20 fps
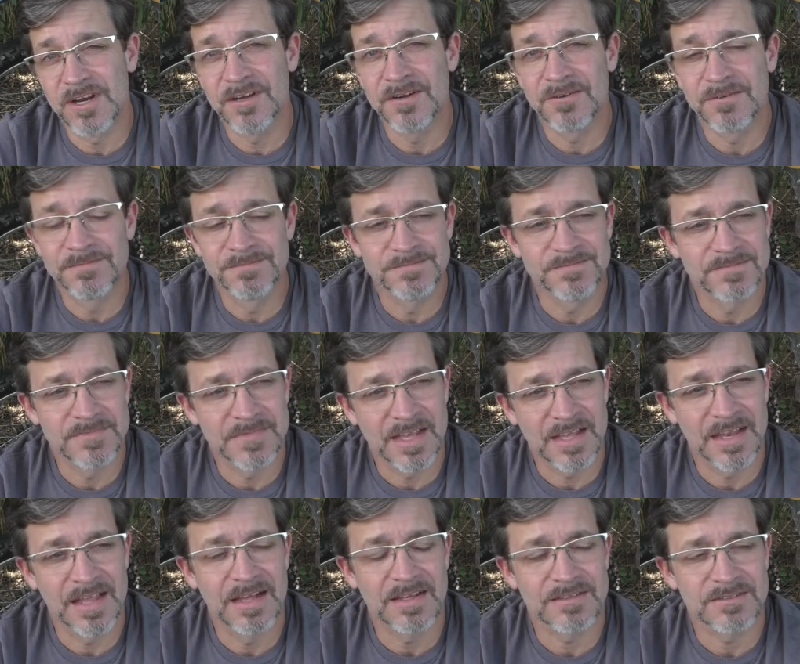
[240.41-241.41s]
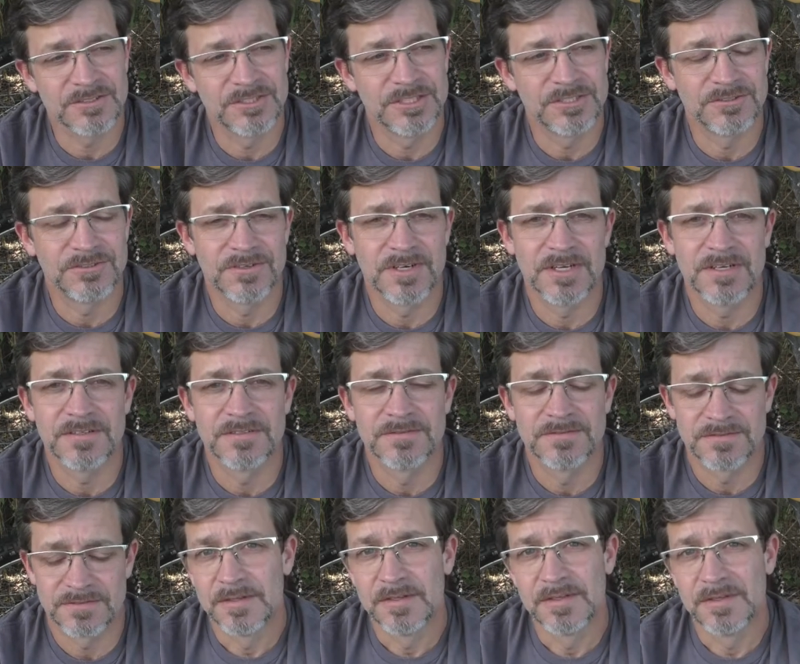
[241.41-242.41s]
ale. I like ginger ale,
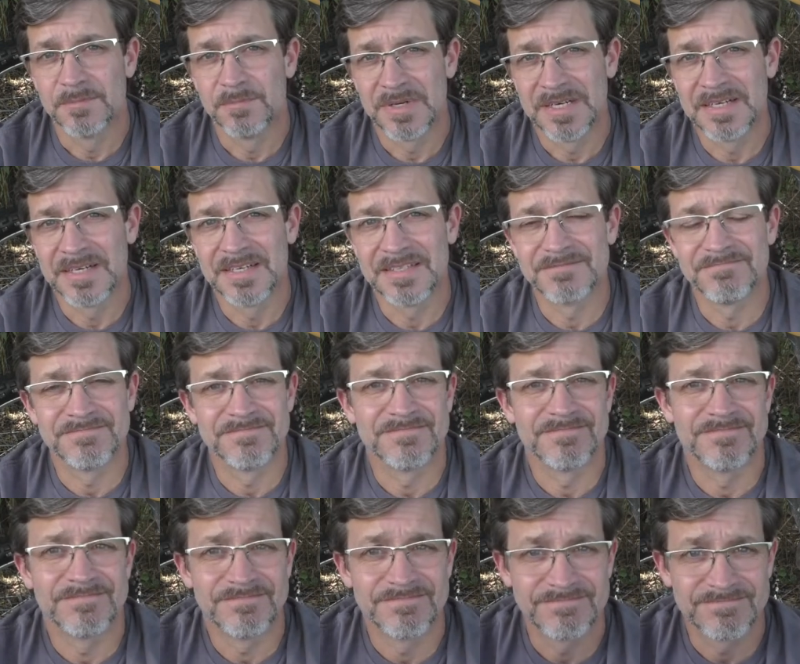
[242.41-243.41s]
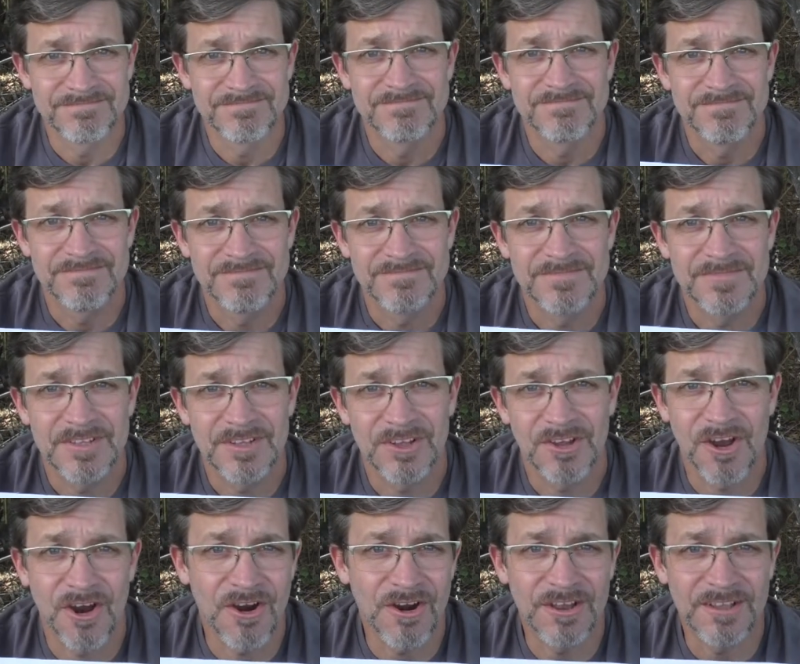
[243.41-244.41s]
but
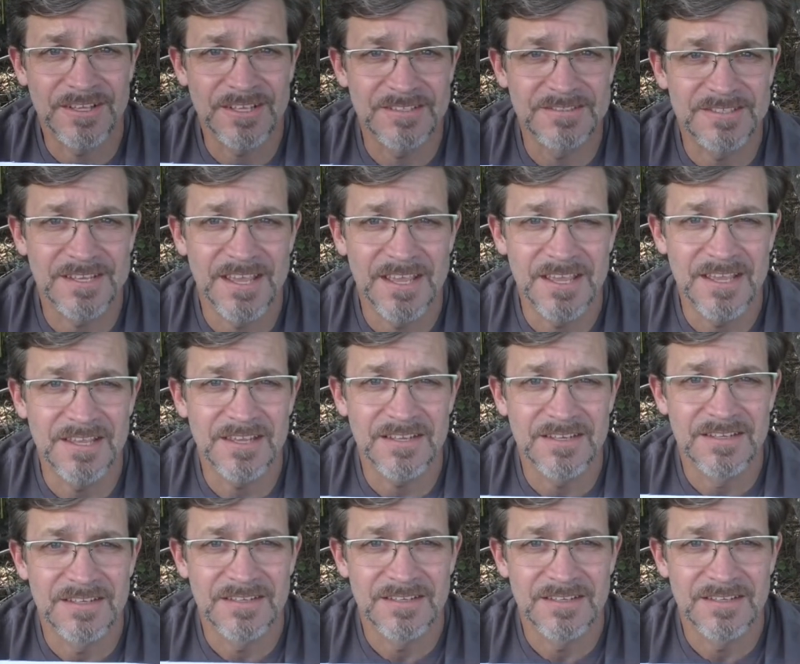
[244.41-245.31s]
garlic is king.